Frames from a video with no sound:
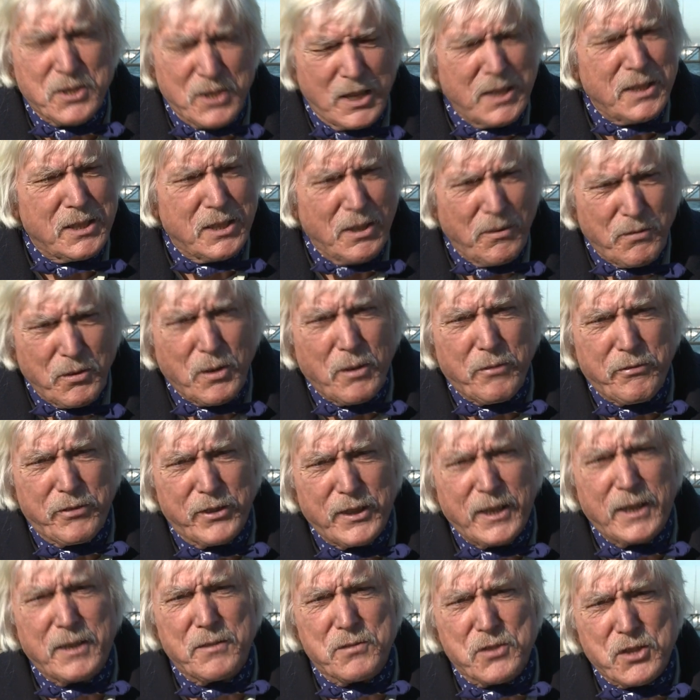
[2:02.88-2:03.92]
did give you a
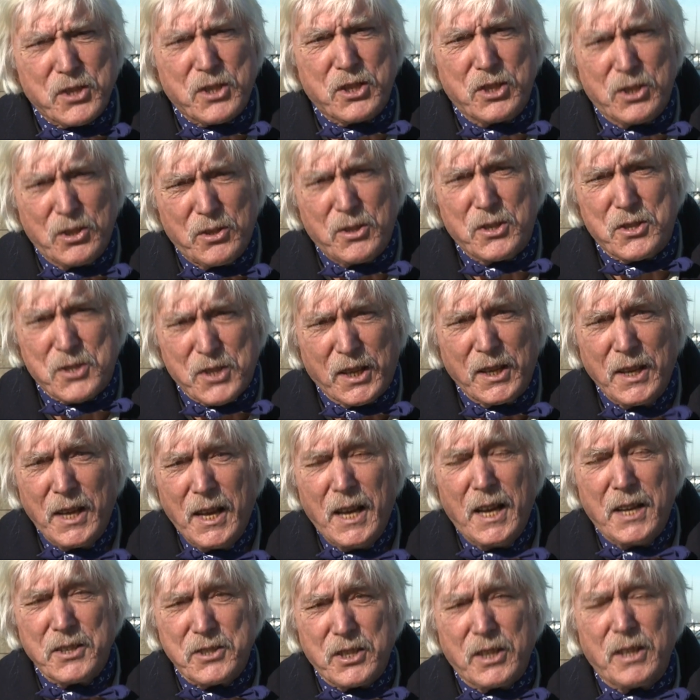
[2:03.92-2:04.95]
feeling of security
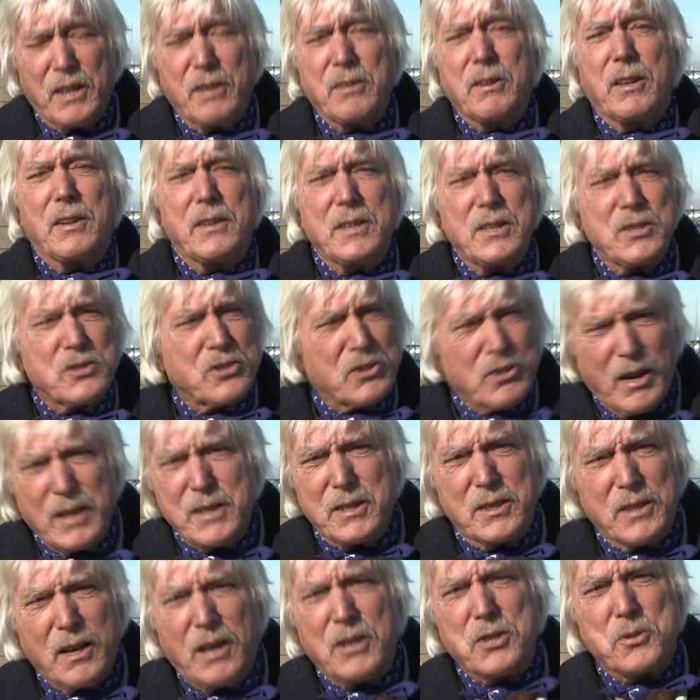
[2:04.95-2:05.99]
to know that these great
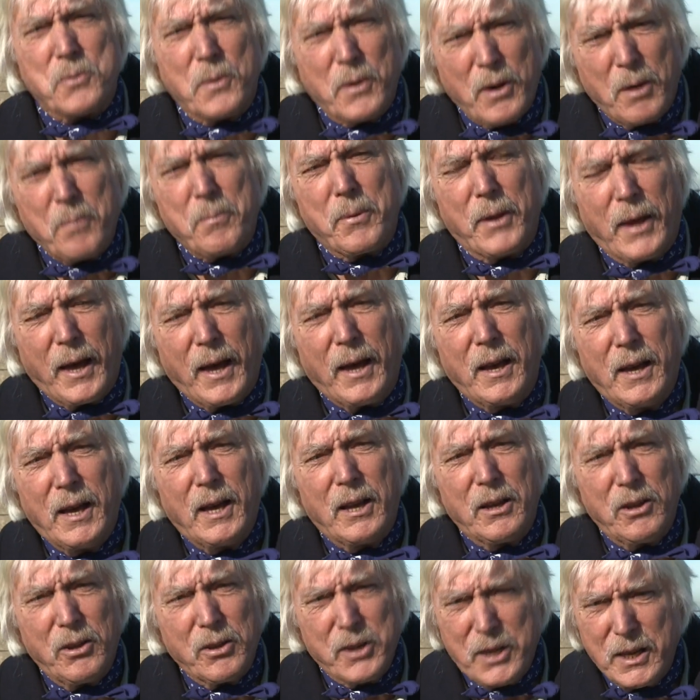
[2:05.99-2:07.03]
guys were up there
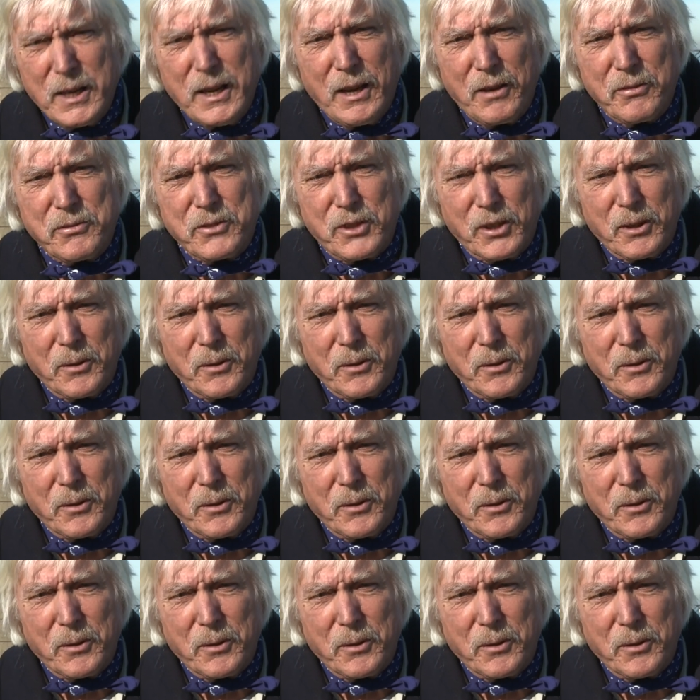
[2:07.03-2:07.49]
looking after